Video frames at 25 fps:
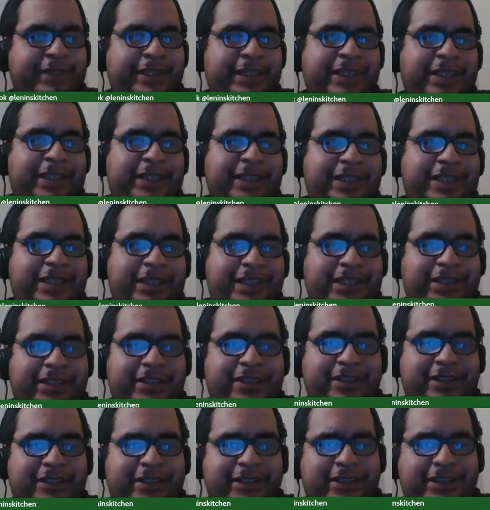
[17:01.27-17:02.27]
you can
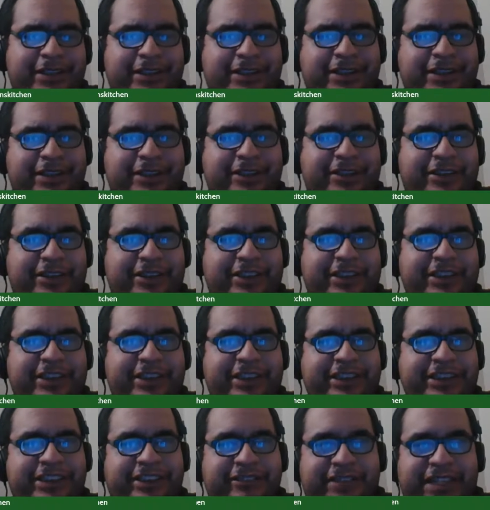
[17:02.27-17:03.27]
just imagine
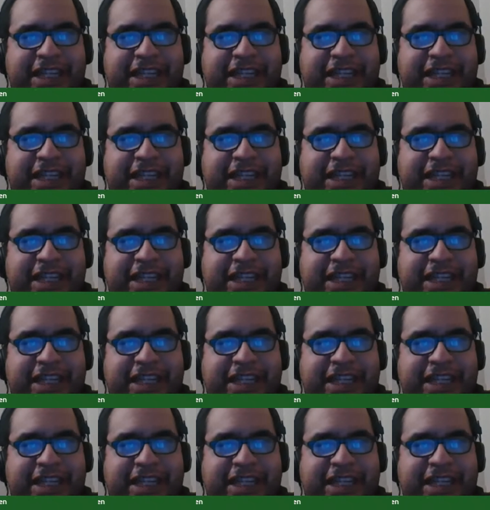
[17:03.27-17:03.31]
the